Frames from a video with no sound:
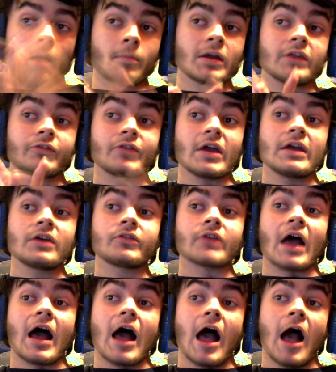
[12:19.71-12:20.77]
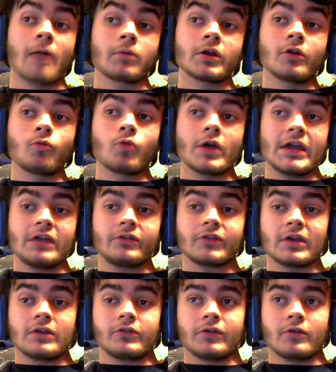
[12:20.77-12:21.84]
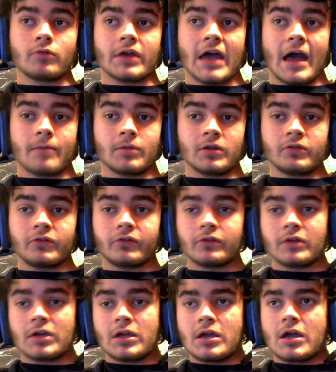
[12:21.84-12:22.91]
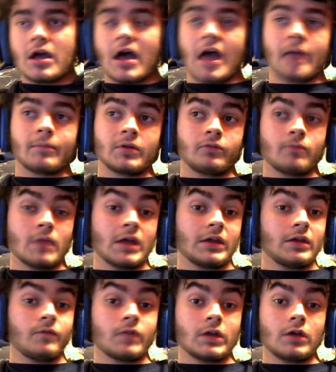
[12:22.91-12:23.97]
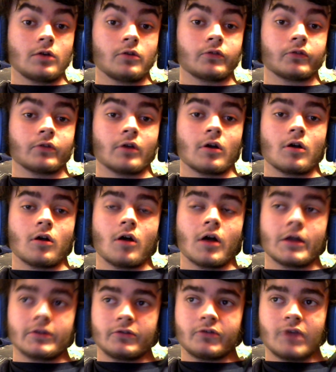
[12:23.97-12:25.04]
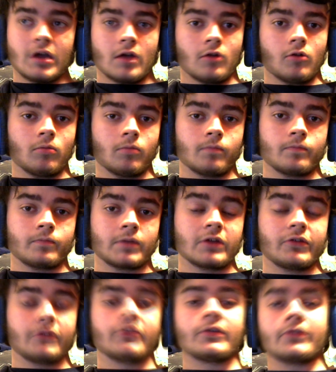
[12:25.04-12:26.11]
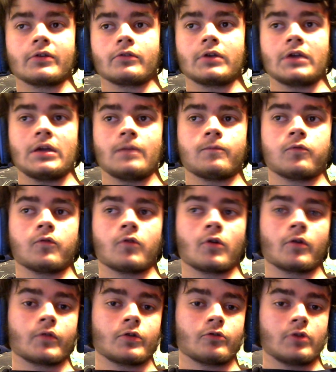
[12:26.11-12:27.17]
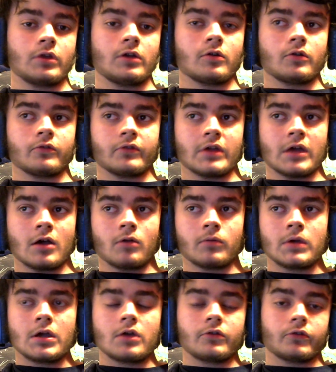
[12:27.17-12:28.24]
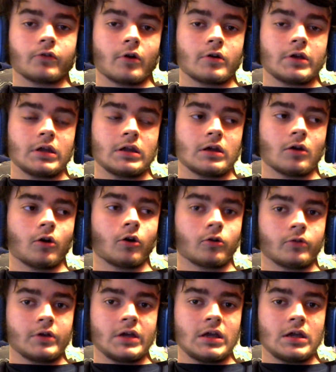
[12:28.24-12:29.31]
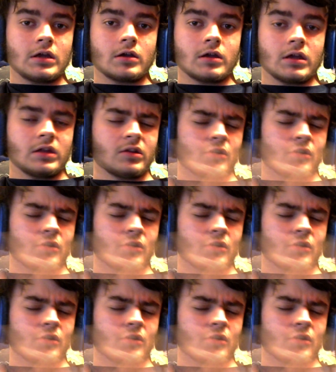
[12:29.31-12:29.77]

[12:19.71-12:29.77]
going to say is, I'm going to wait and see what happens. I've been making videos on this channel consistently for over 3 years now. Started in